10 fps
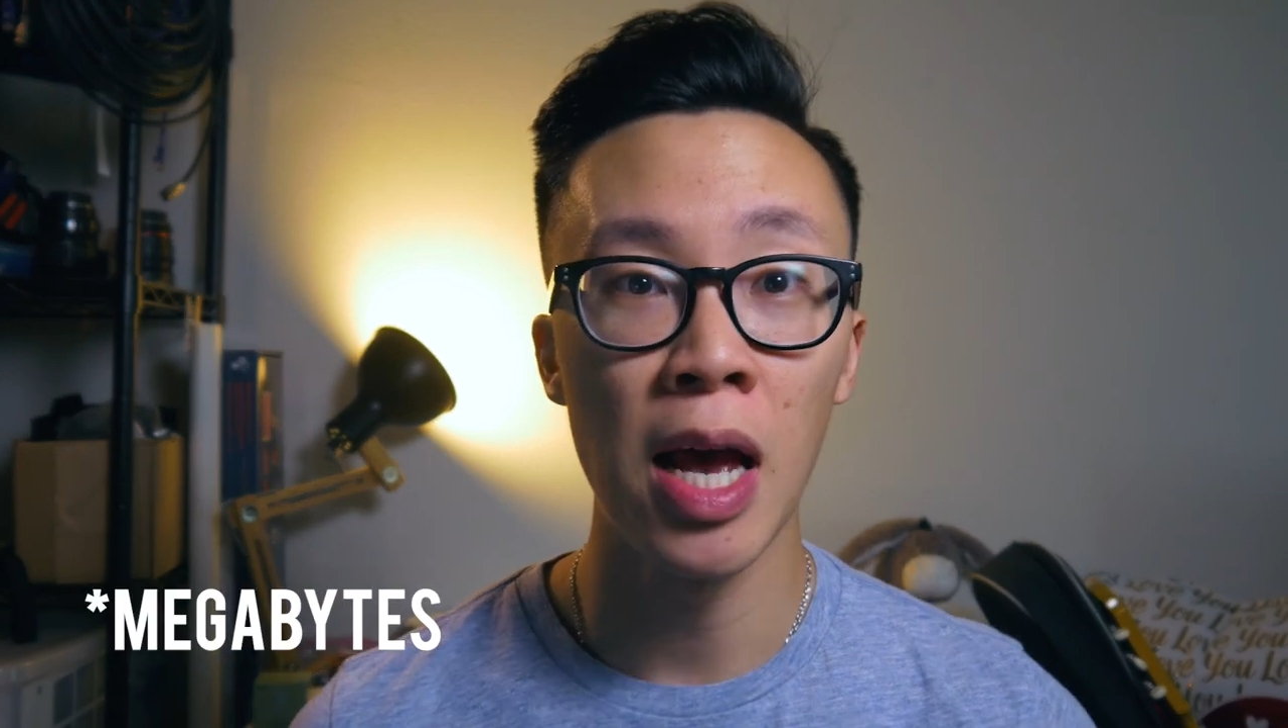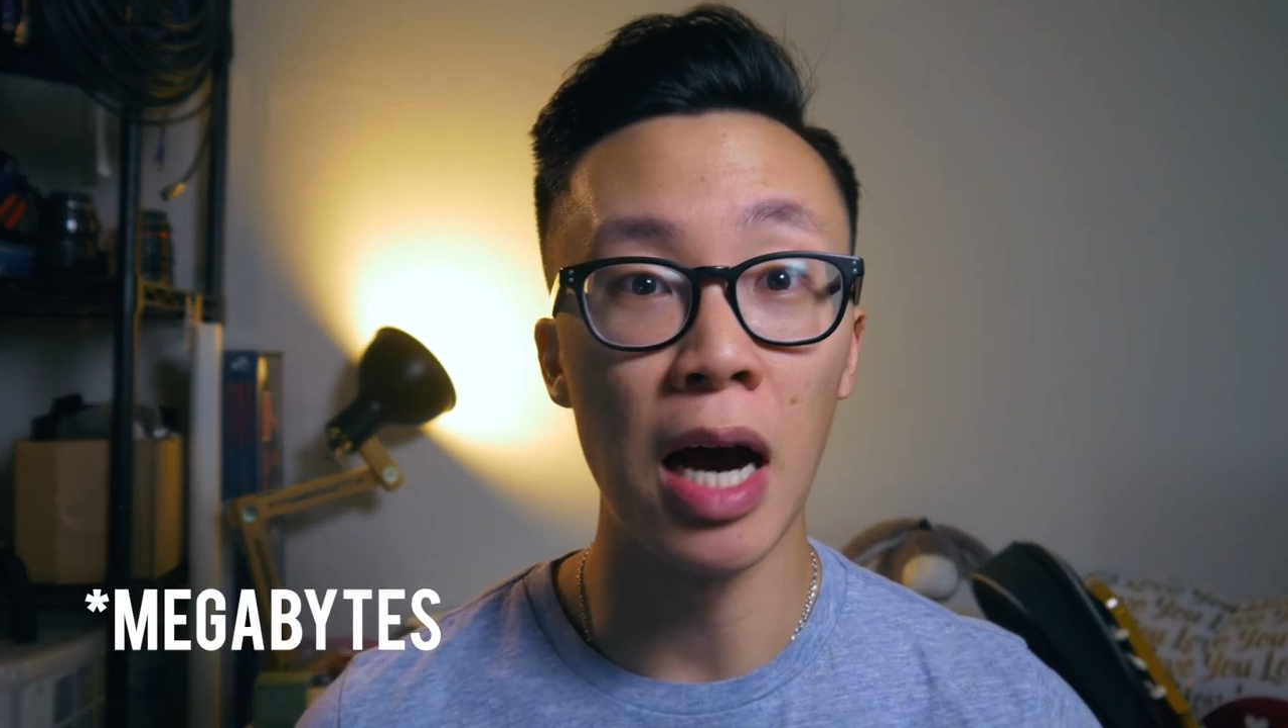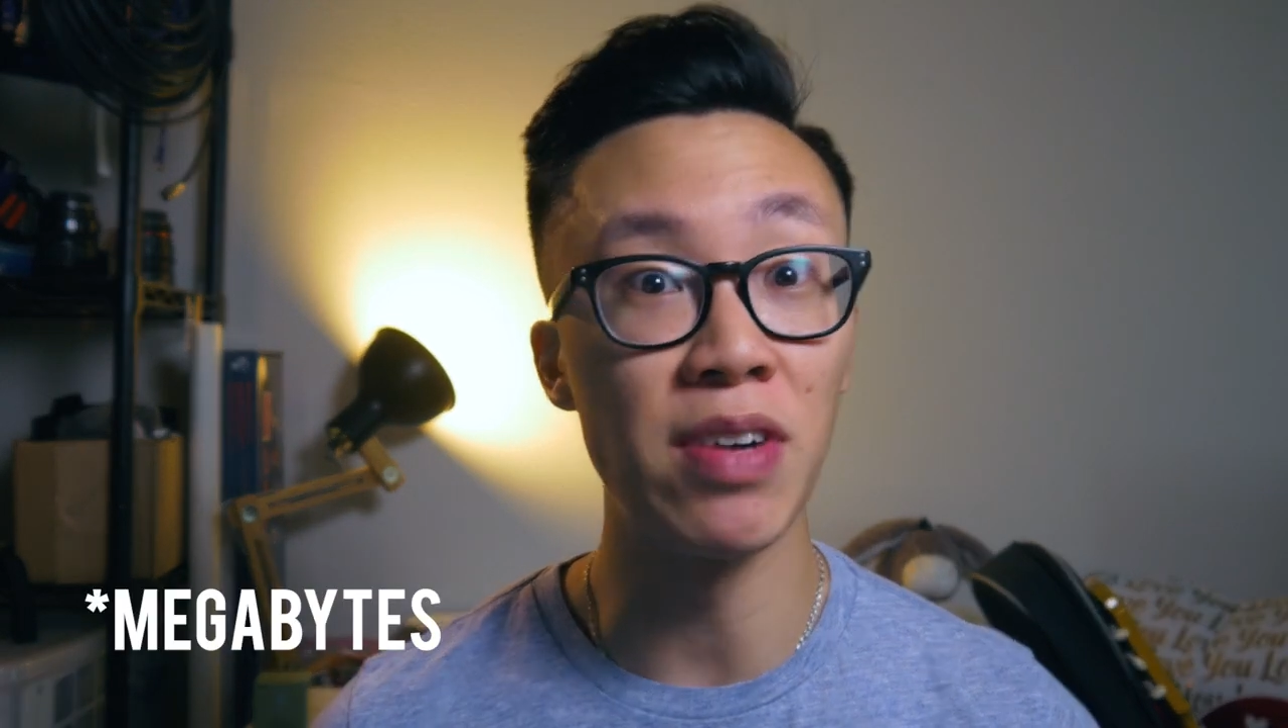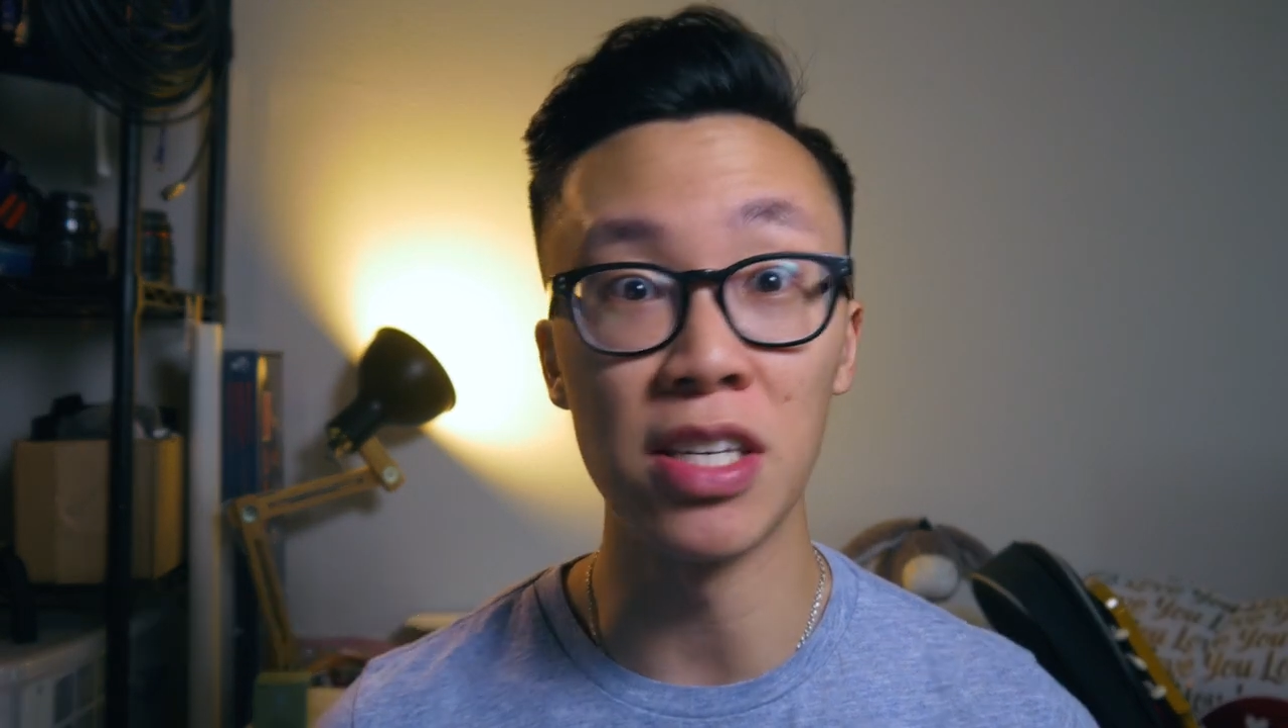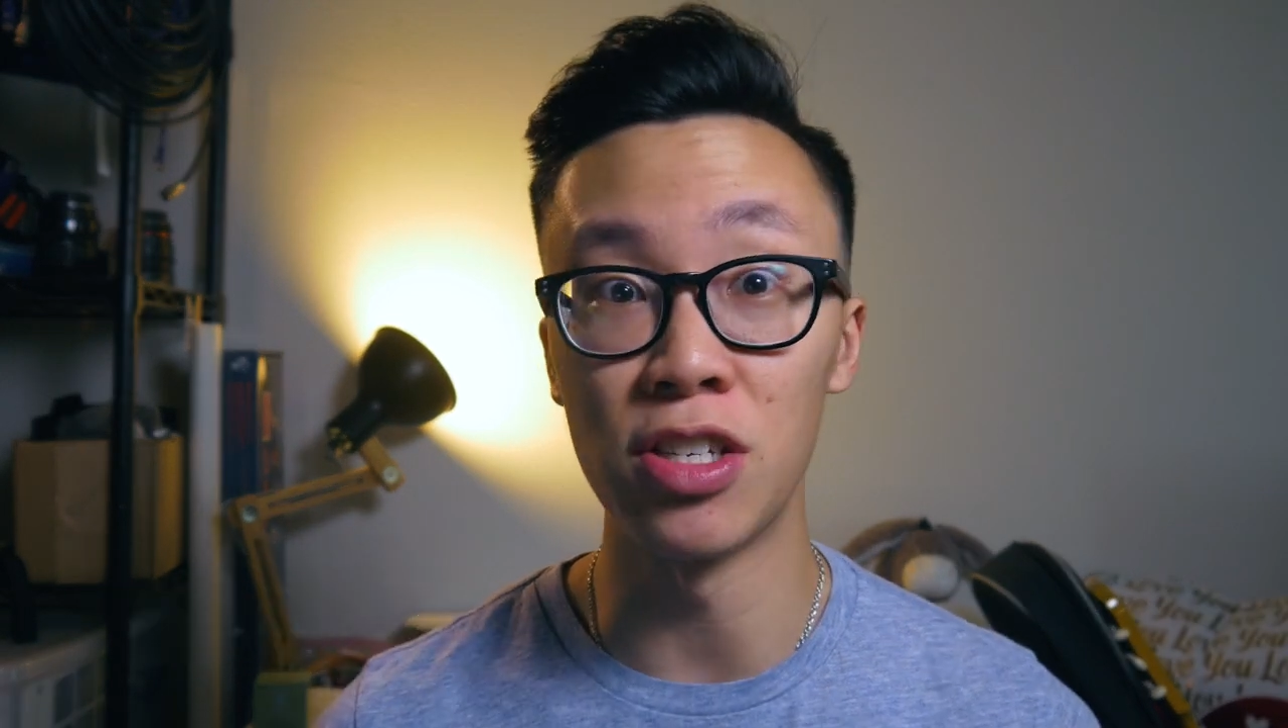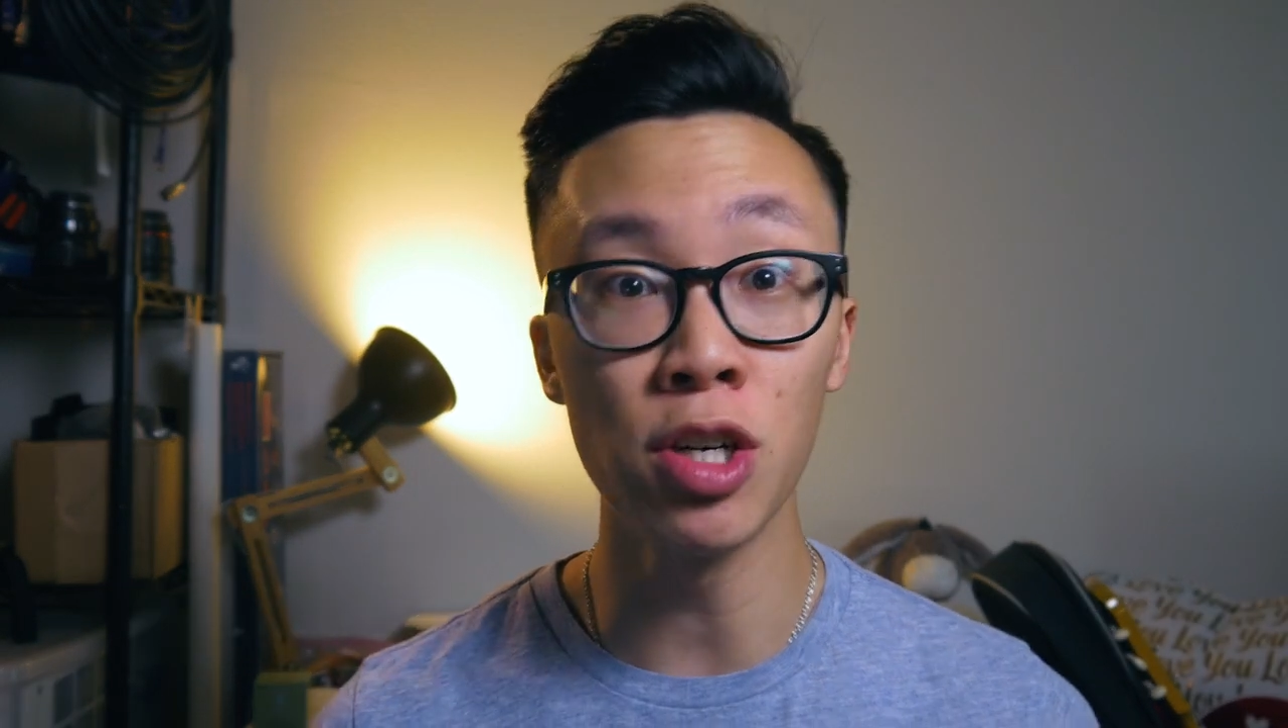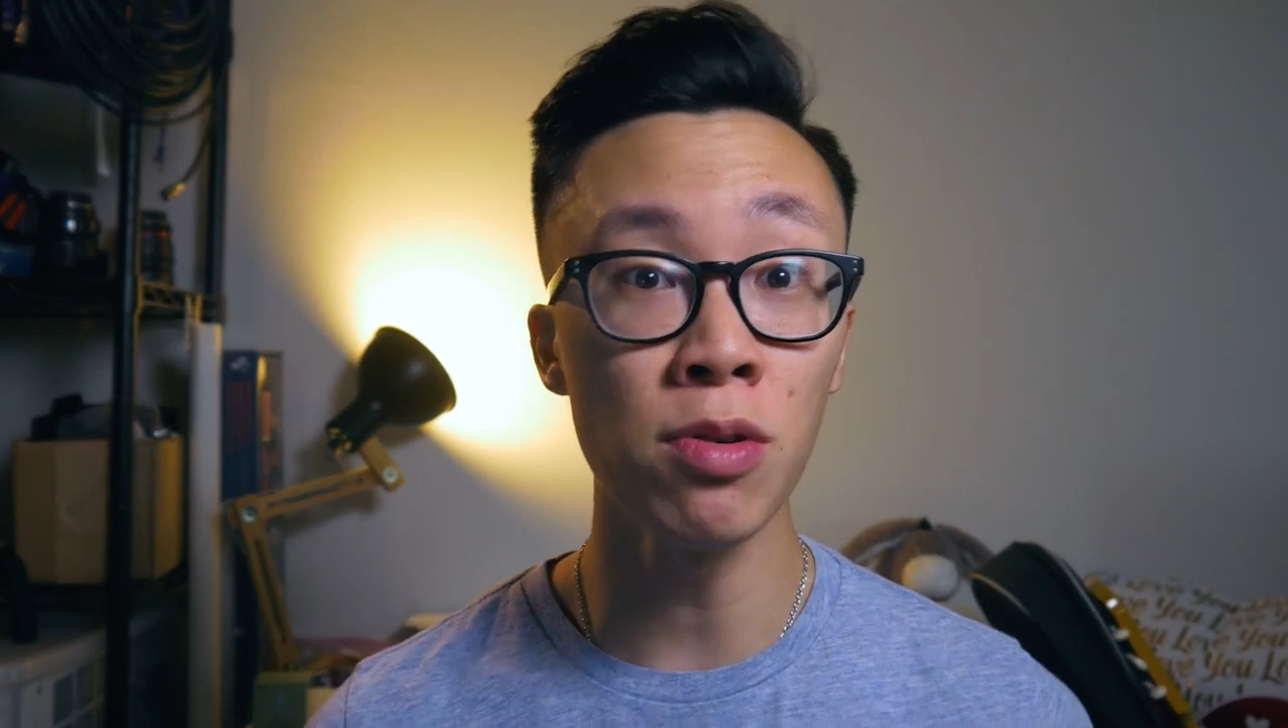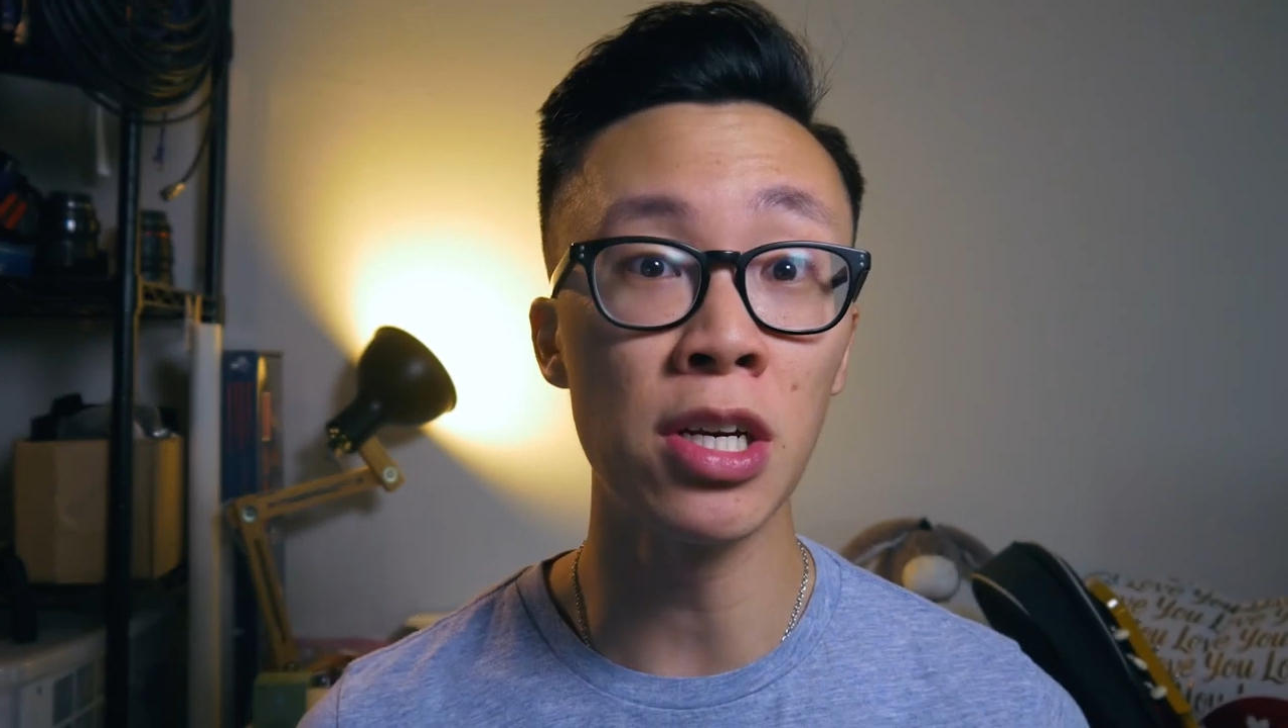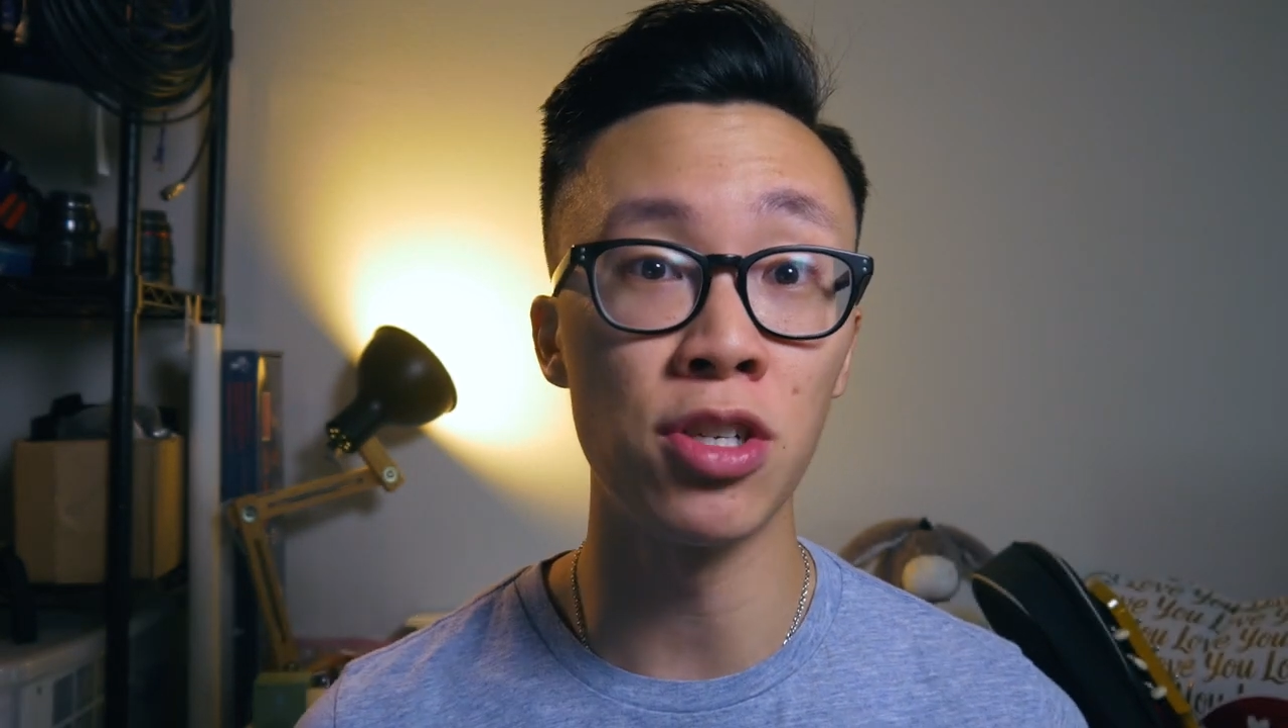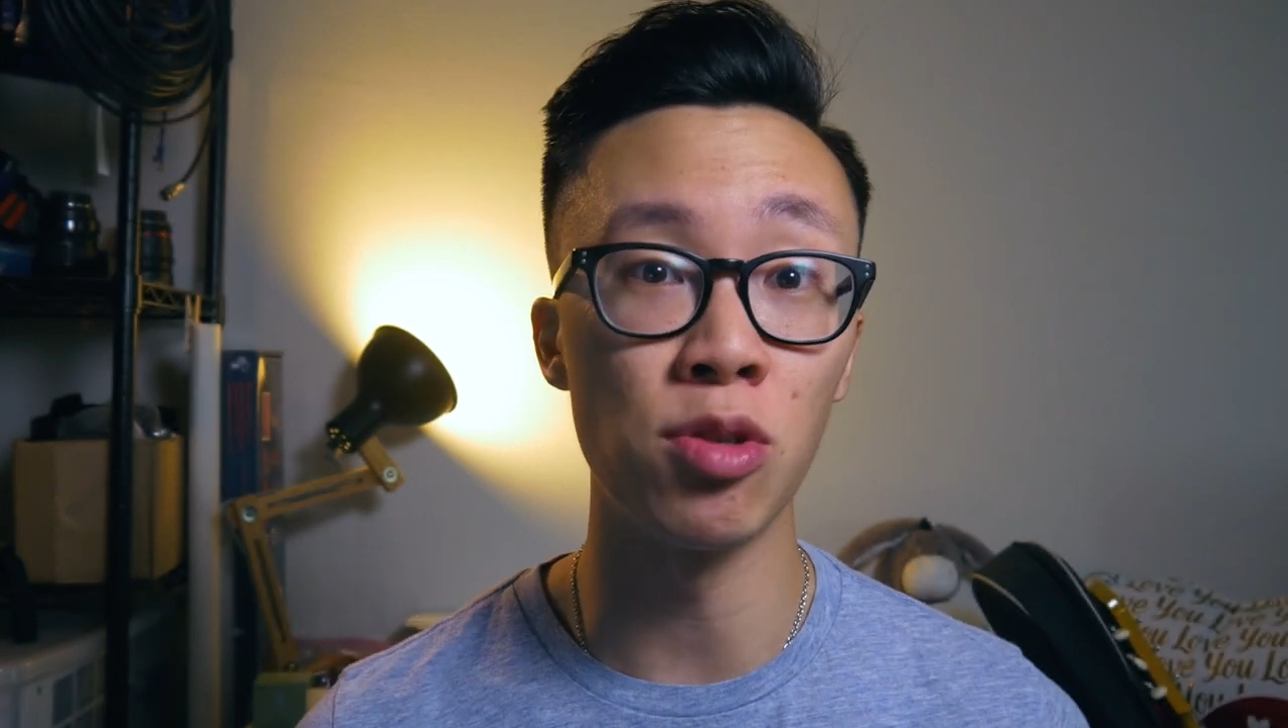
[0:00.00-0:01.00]
I've had
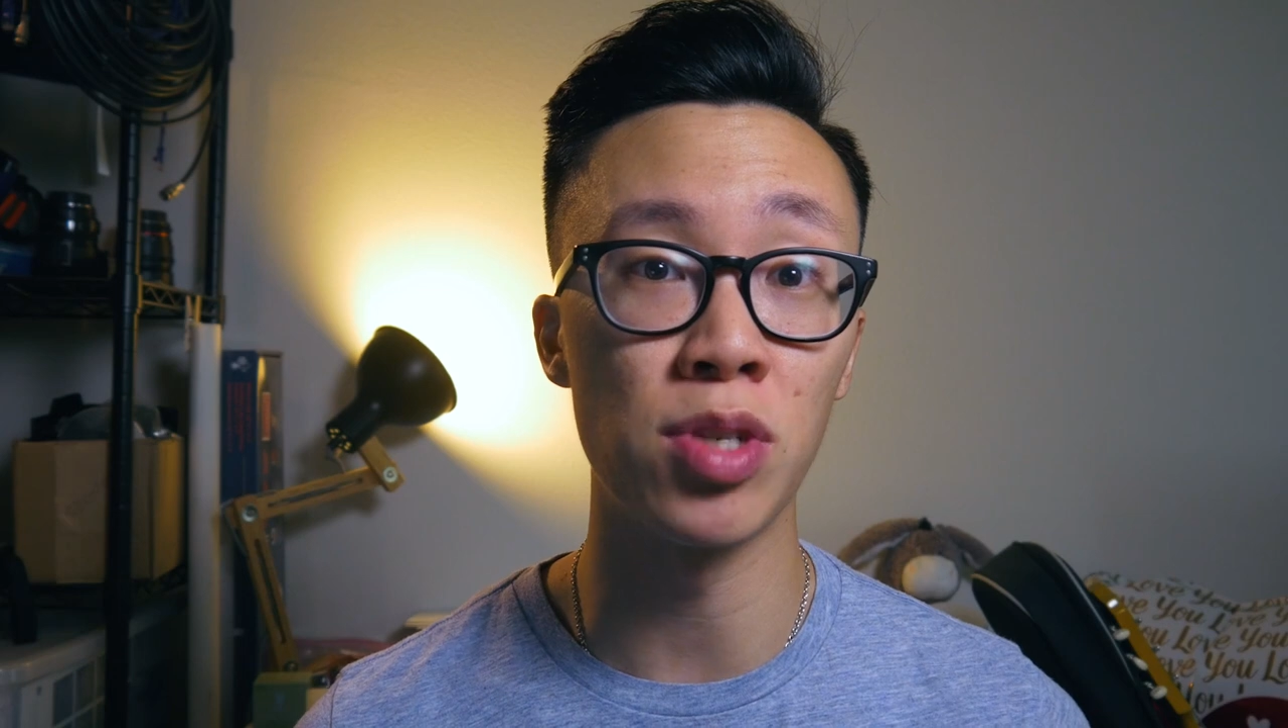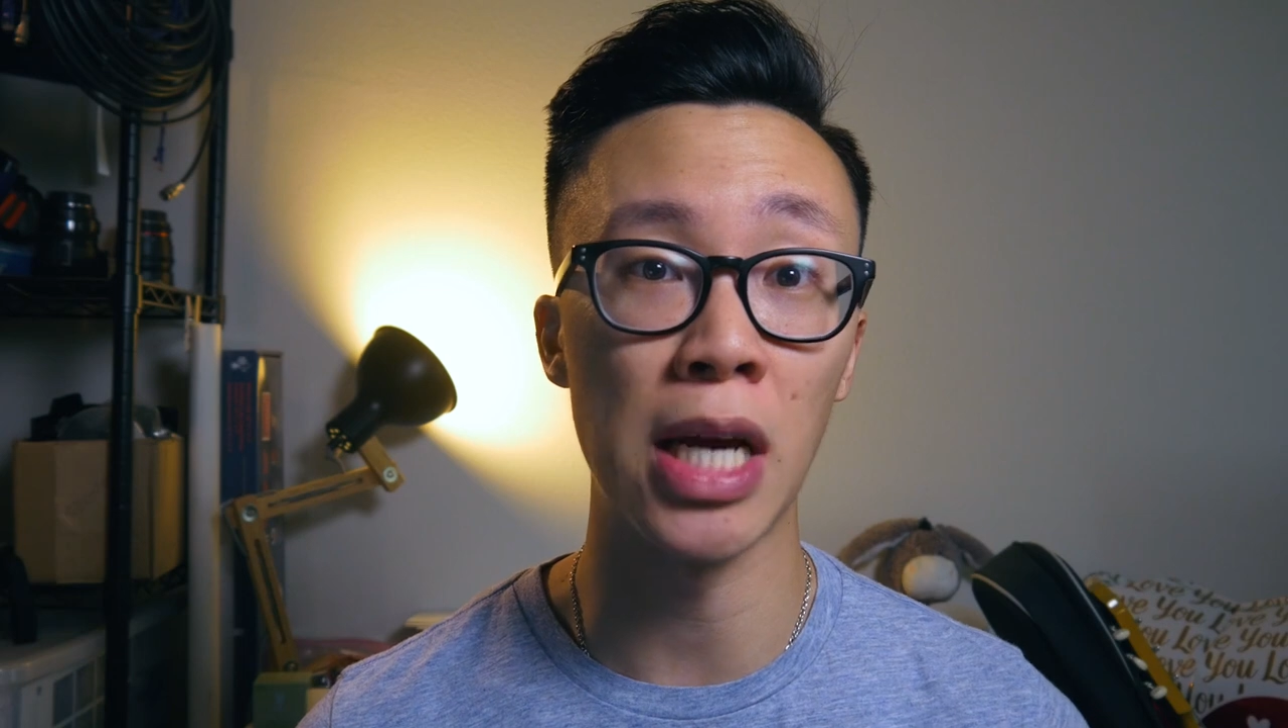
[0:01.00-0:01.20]
zero issues